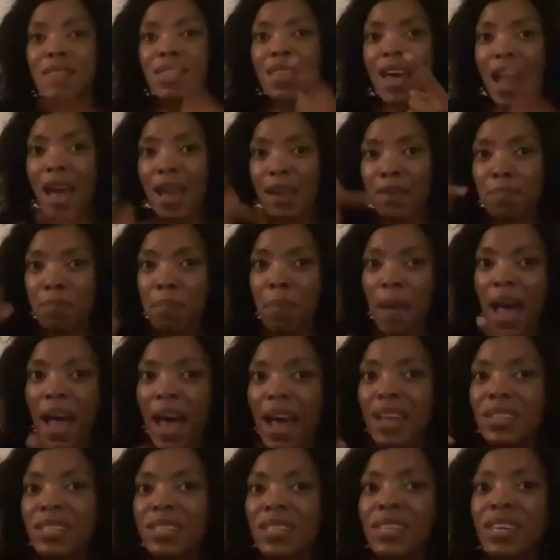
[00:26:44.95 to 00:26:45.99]
that
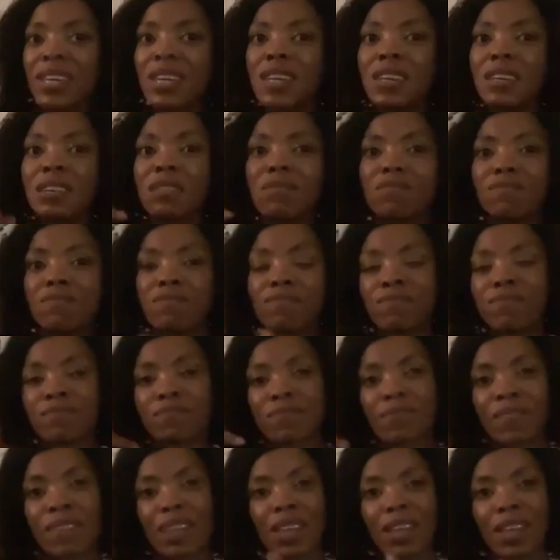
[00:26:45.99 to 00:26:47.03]
pattern
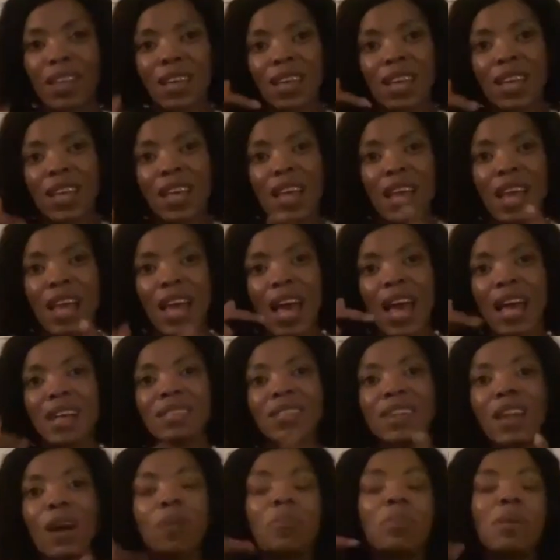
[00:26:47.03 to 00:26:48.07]

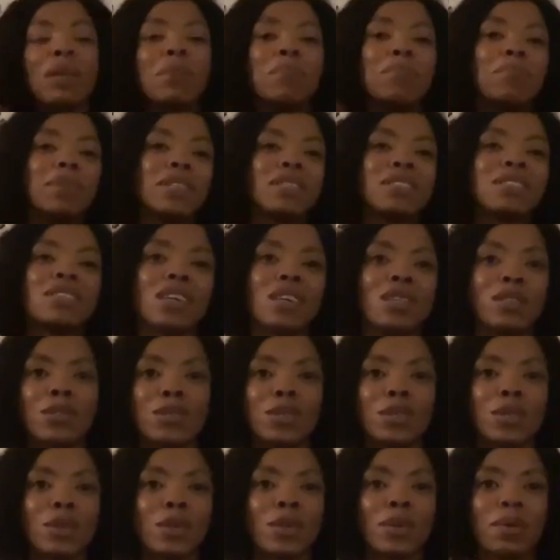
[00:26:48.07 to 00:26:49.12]
has now been built
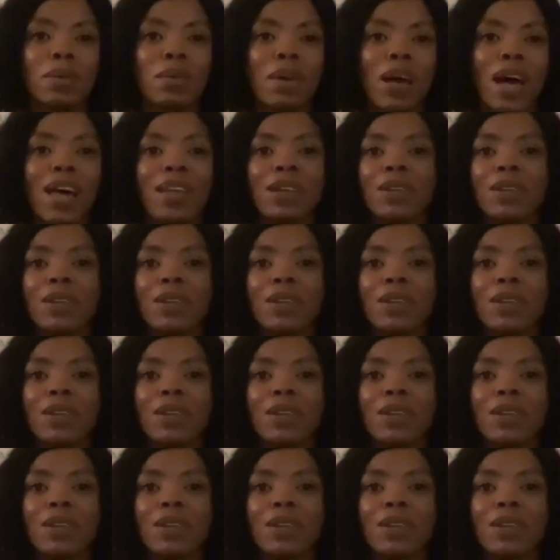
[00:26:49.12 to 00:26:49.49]
into you,